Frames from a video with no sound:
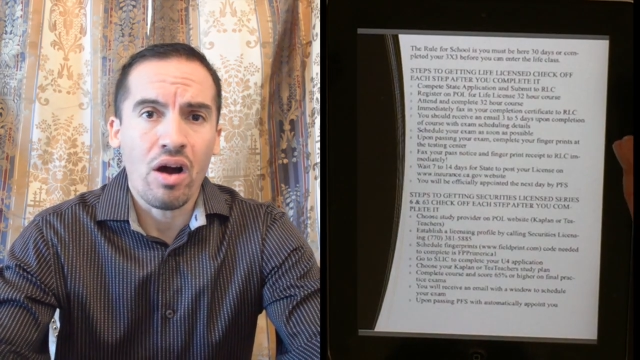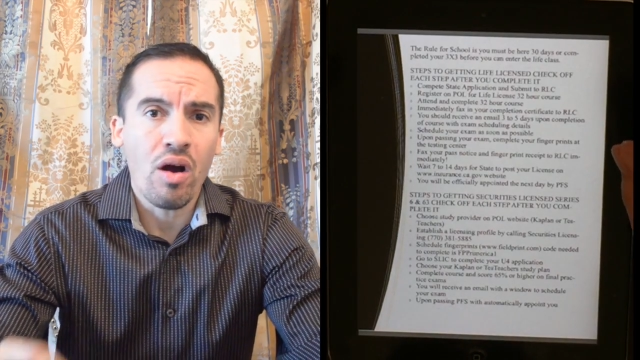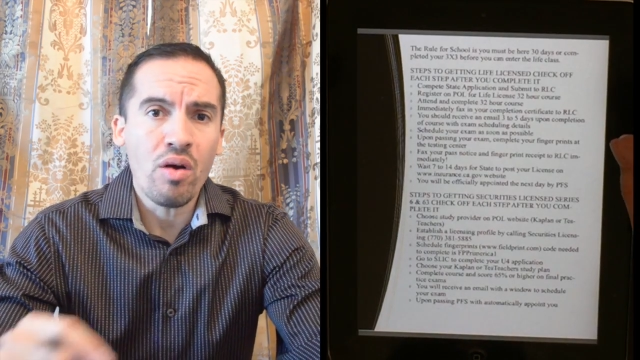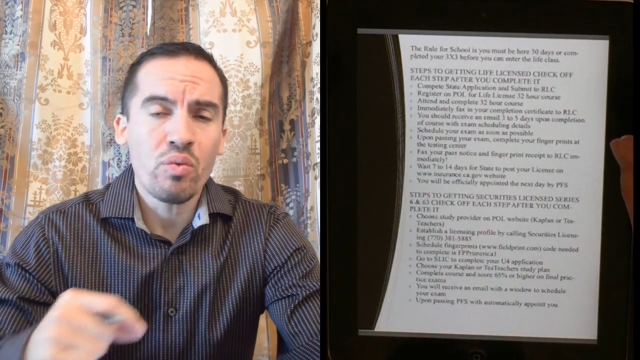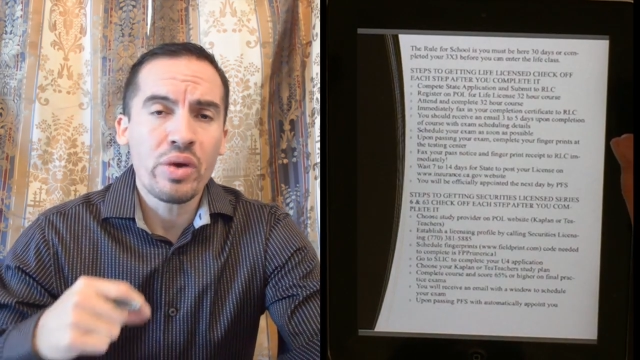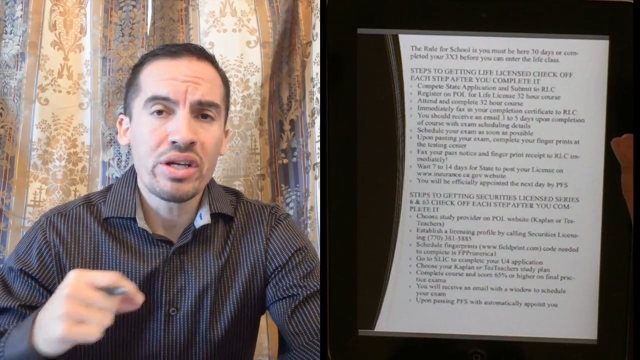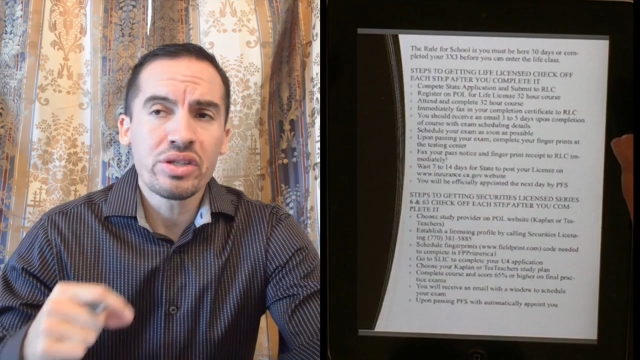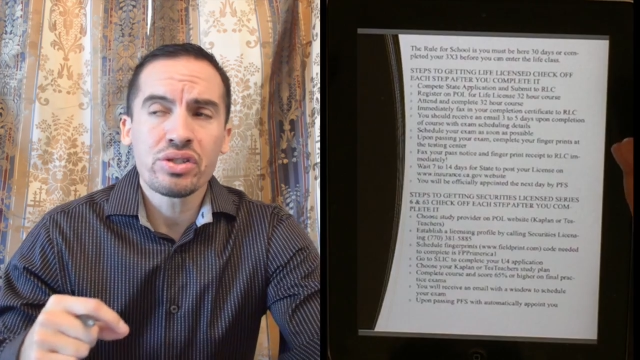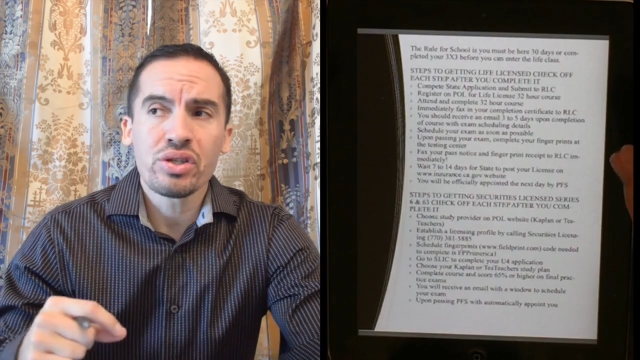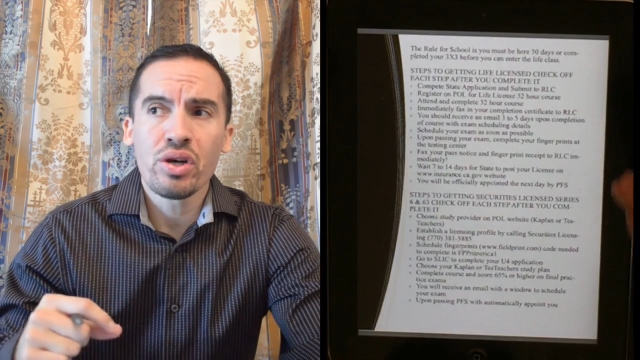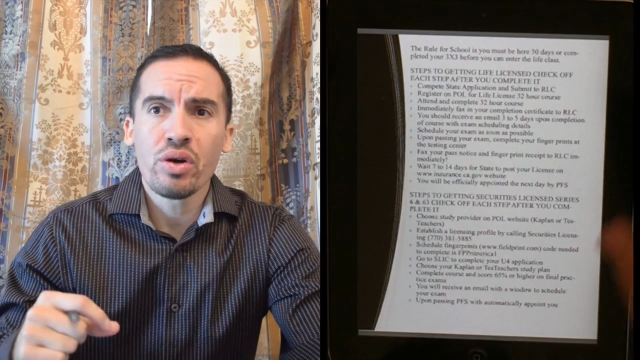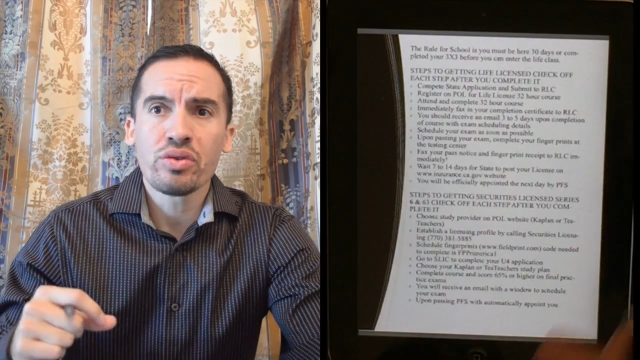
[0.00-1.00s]
our
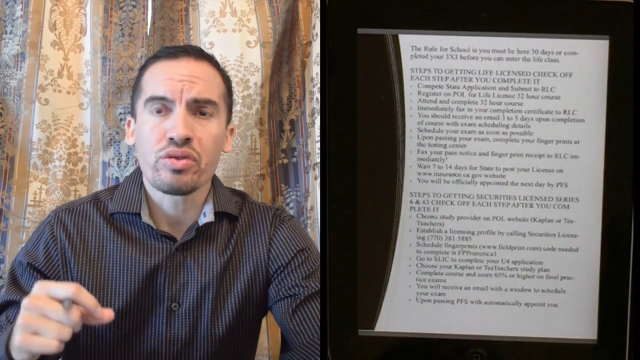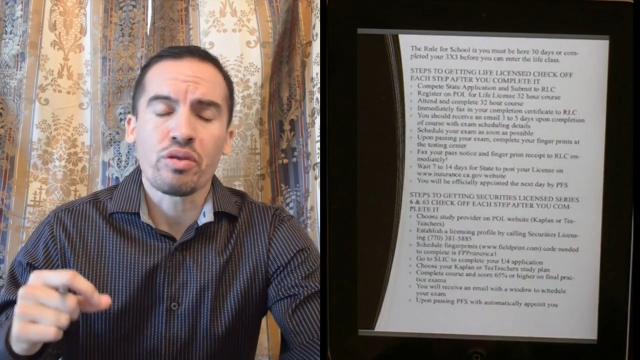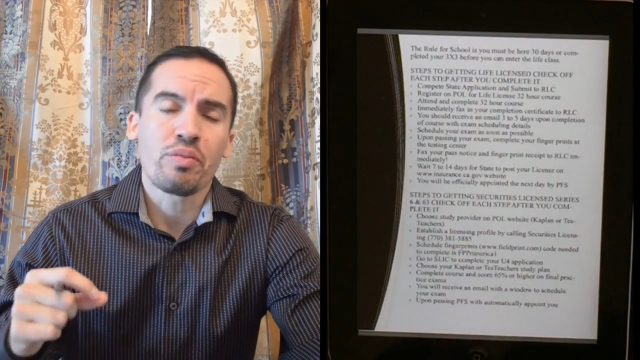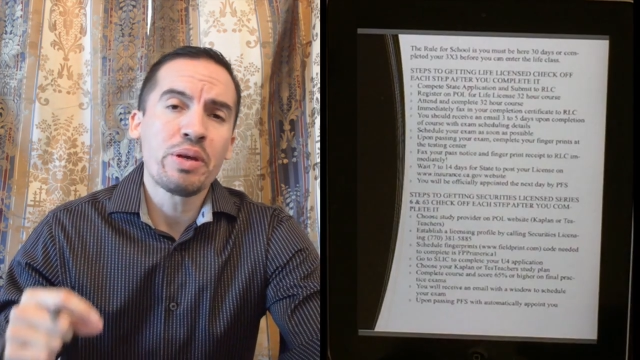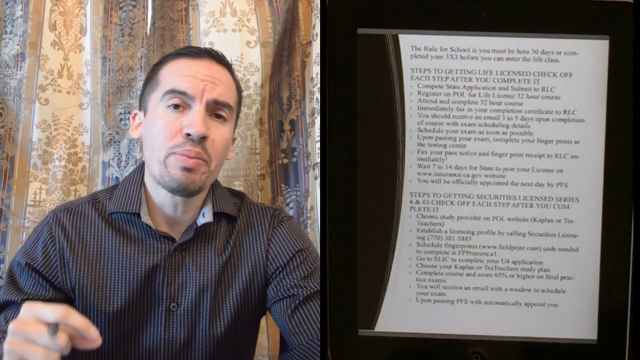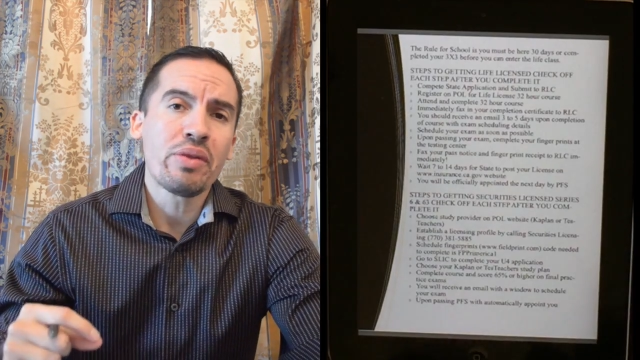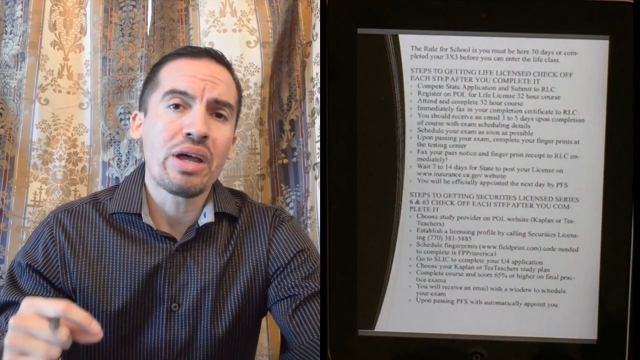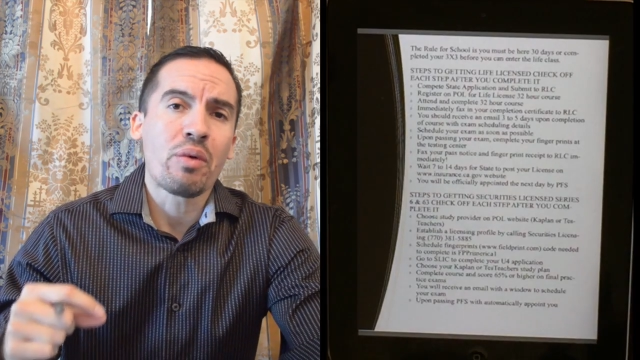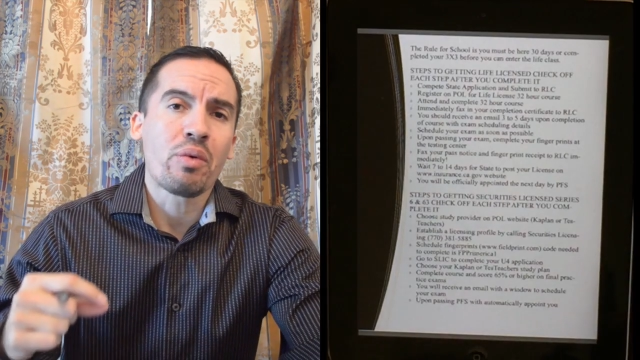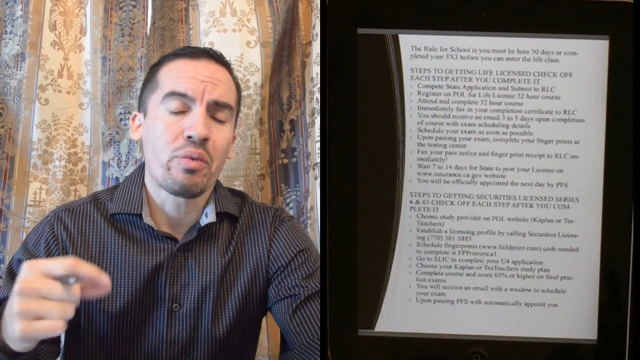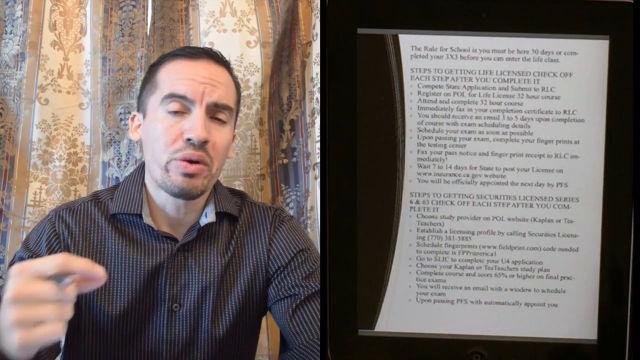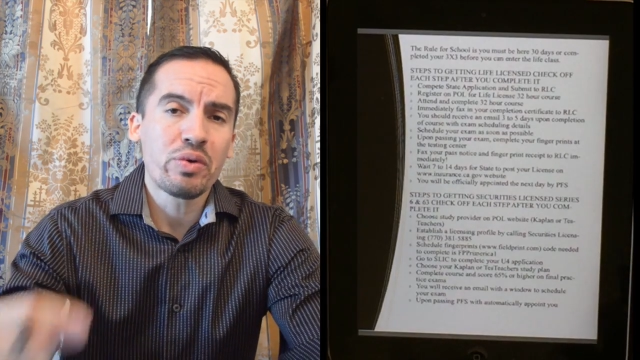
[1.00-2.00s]
ratios are the people that
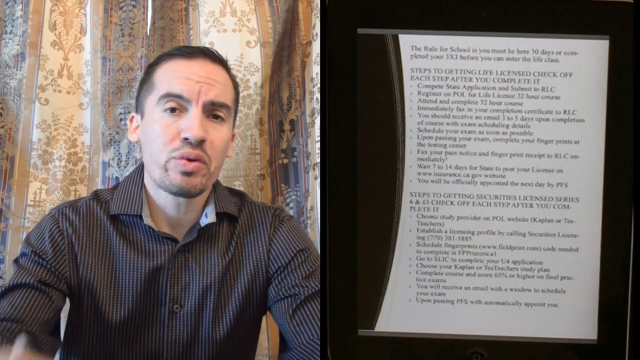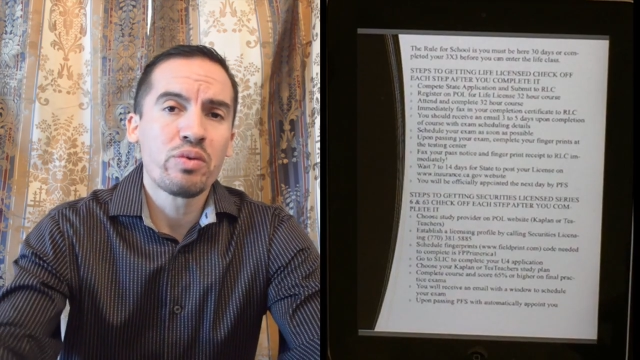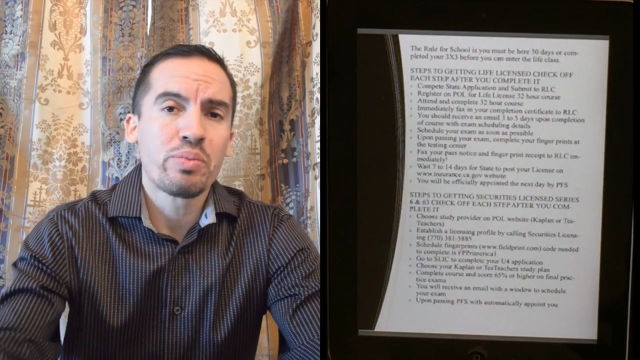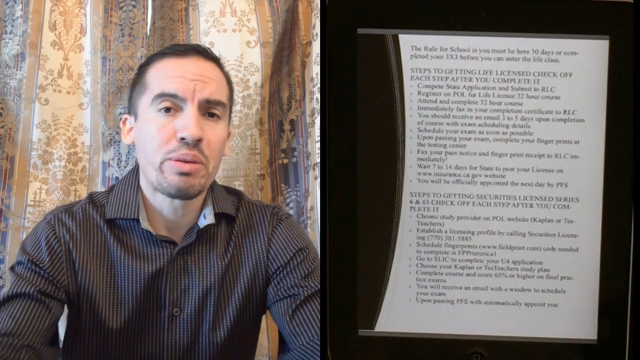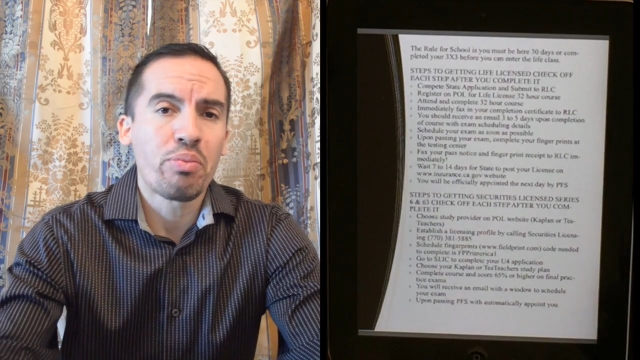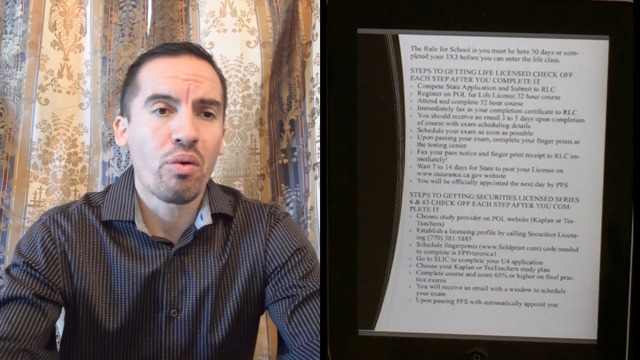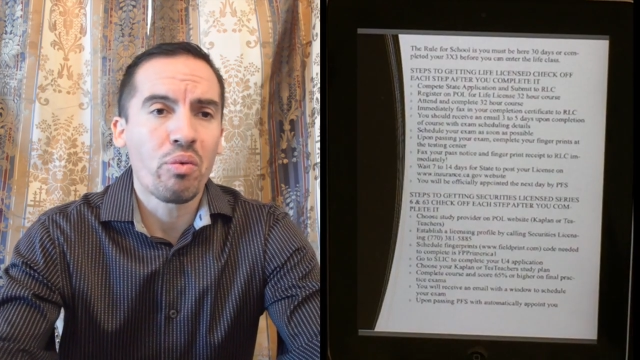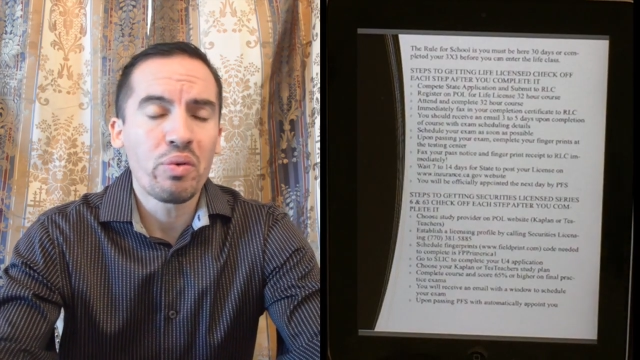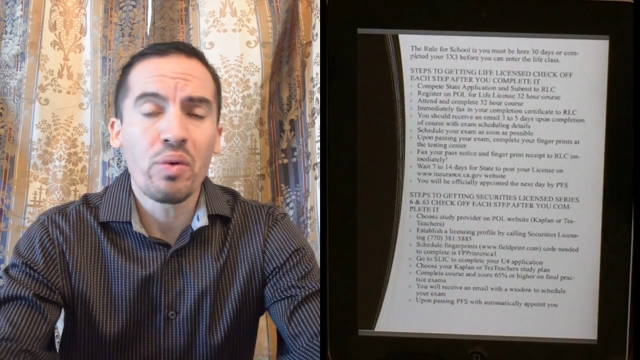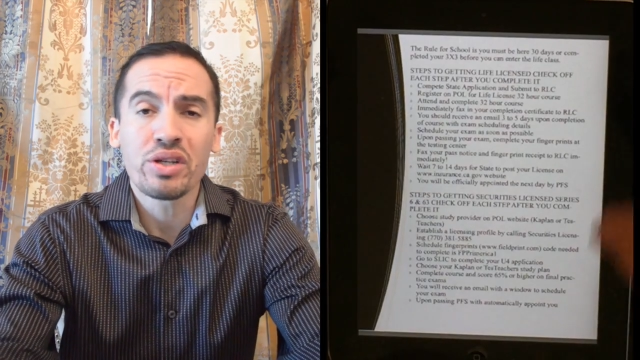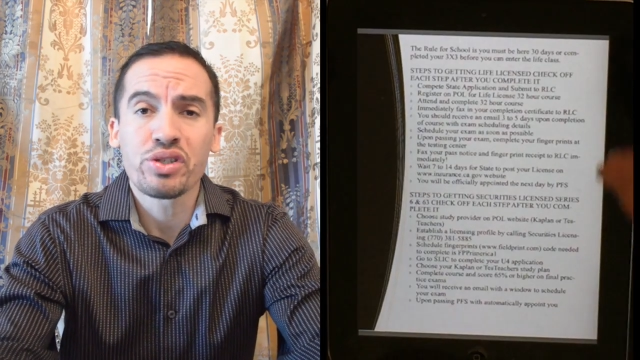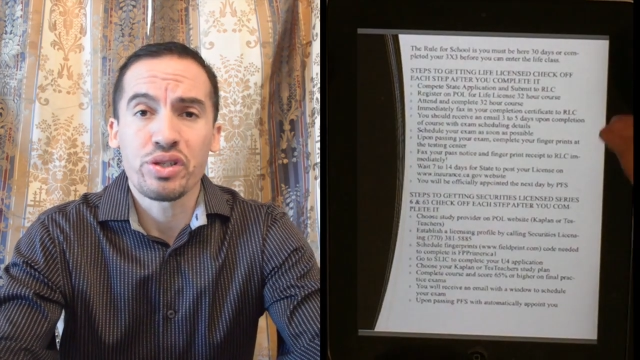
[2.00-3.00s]
when we recruit people, we
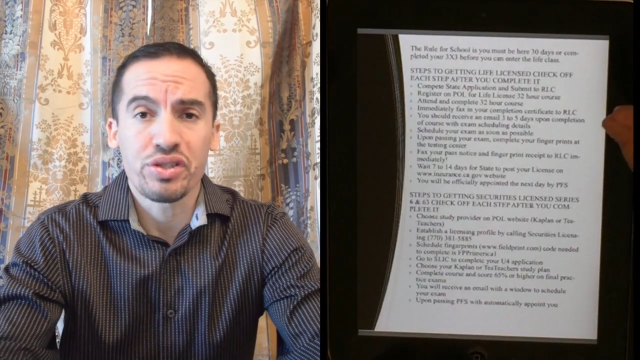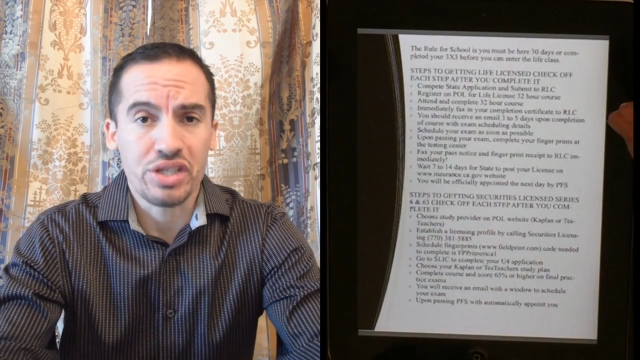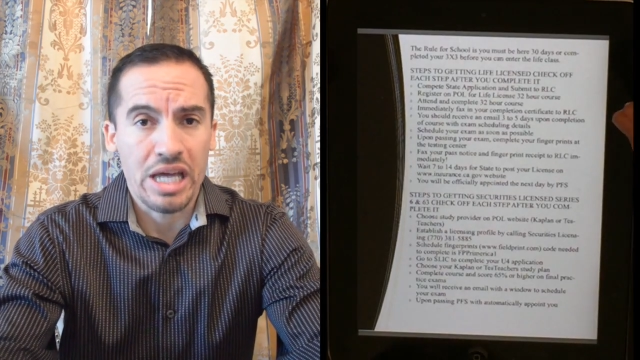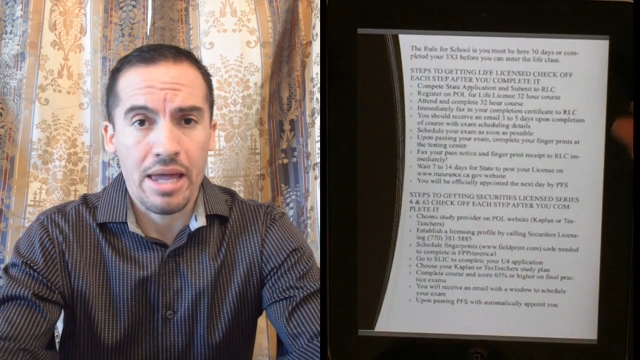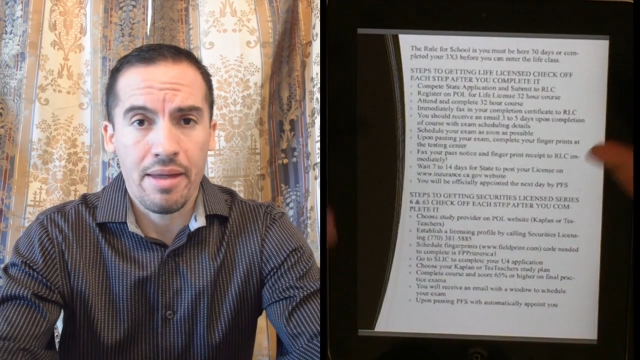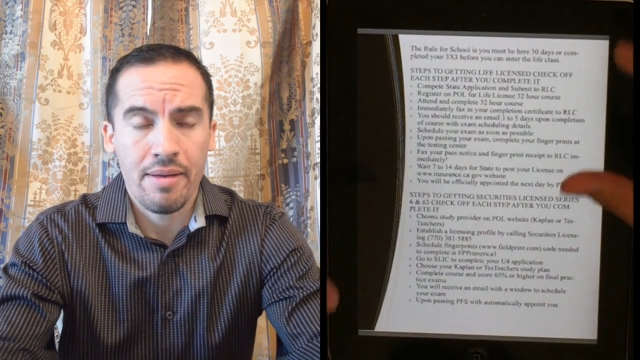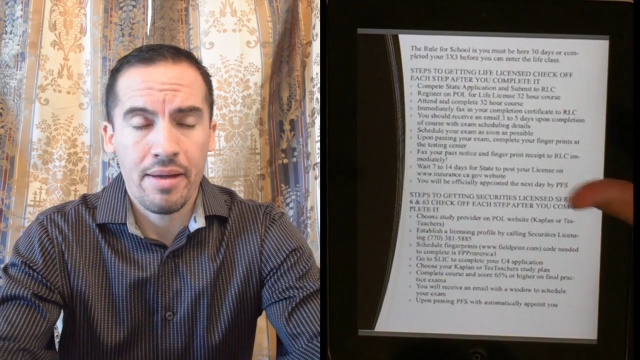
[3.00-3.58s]
want you to stay.